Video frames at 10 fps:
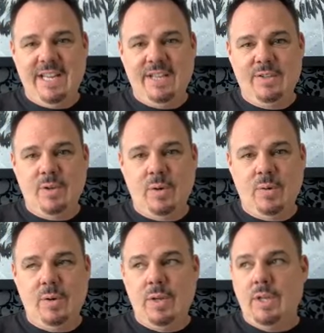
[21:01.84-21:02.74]
And
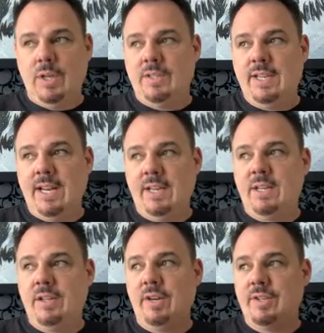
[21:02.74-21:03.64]
so setting
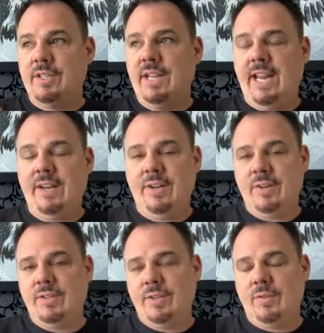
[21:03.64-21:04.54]
clear
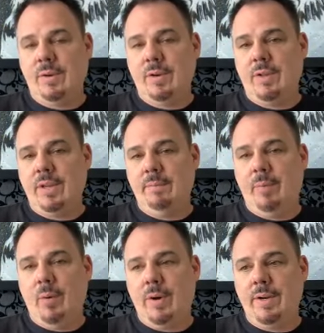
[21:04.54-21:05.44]
standards is really
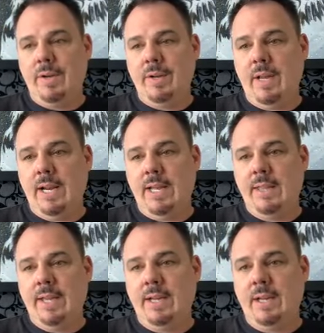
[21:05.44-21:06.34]
important. And I
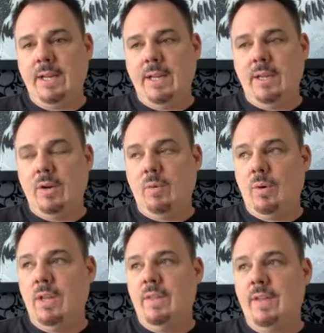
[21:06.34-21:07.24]
think, you know,
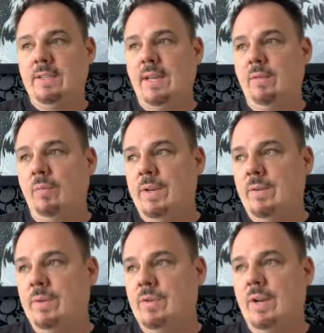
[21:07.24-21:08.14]
one of the things that we
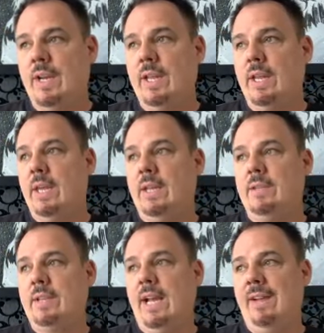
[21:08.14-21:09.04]
do in training
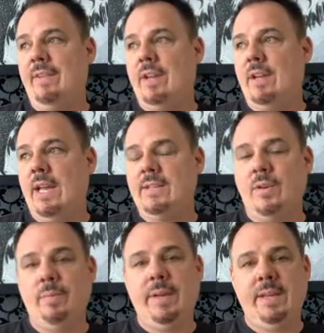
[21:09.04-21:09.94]
is having S
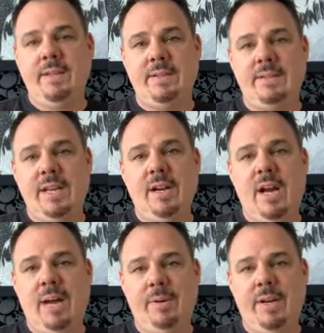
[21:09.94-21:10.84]
O Ps, standard
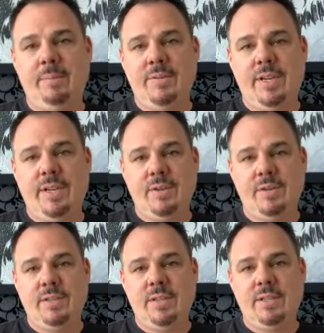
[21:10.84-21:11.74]
operating
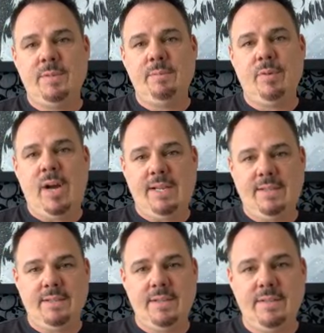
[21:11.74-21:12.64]
procedures, systems and
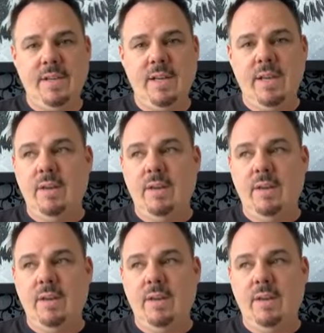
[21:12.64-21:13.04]
processes,